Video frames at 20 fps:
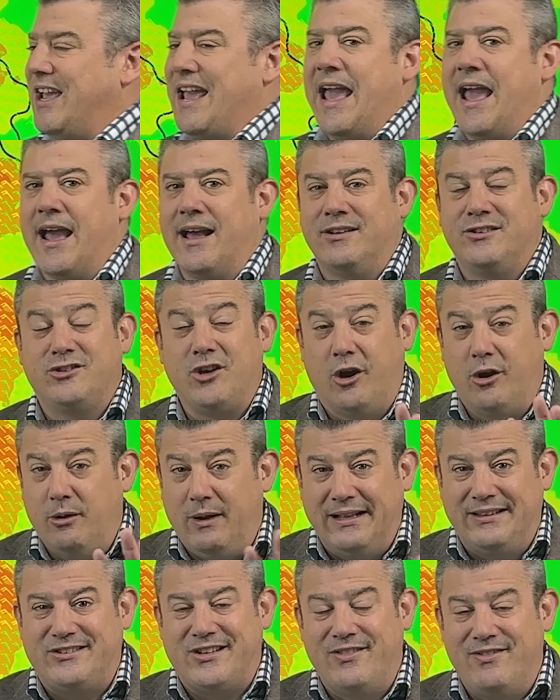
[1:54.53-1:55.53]
Ayr. So
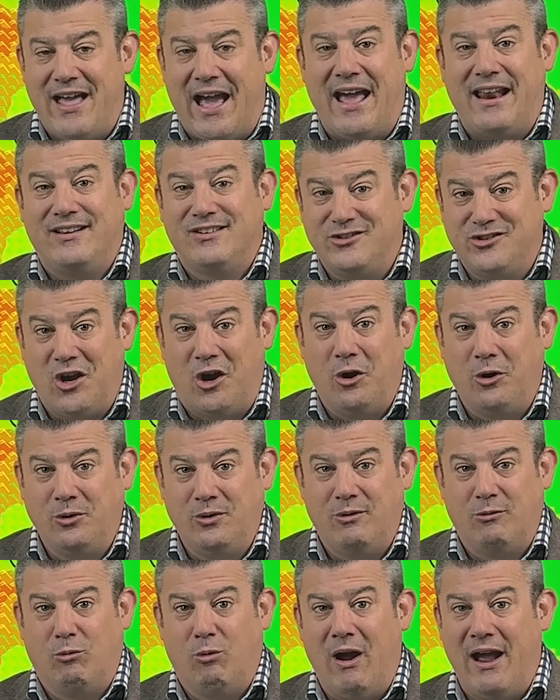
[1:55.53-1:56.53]
it's in that zone
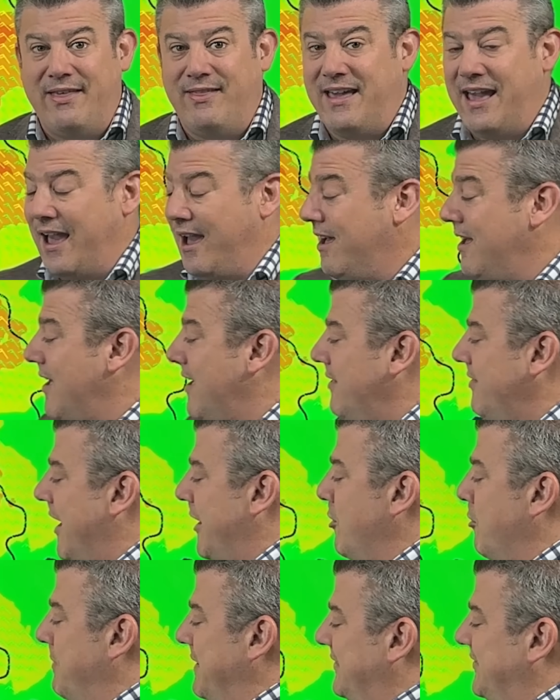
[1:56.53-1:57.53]
right there that
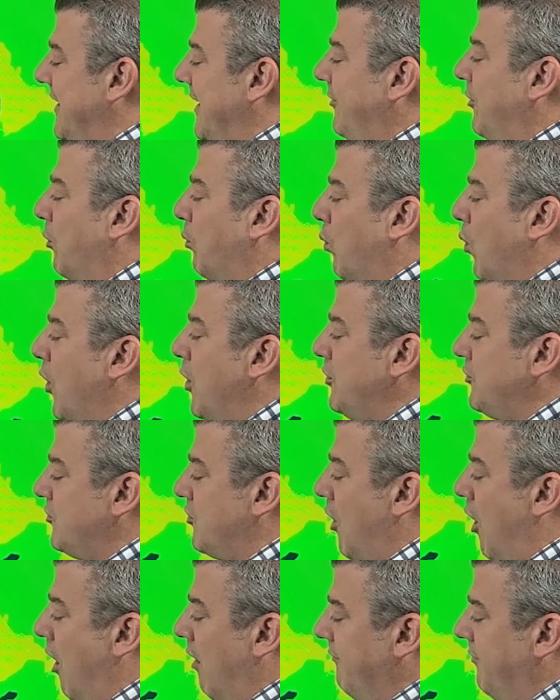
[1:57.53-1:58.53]
you'll be seeing the worst
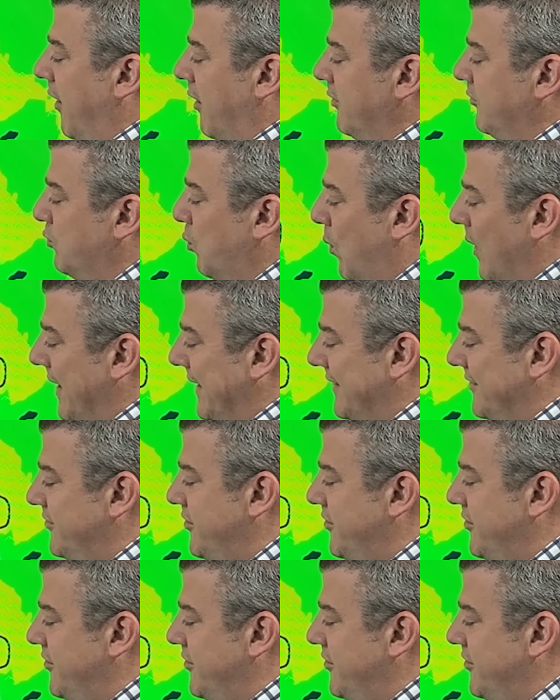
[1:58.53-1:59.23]
of those winds.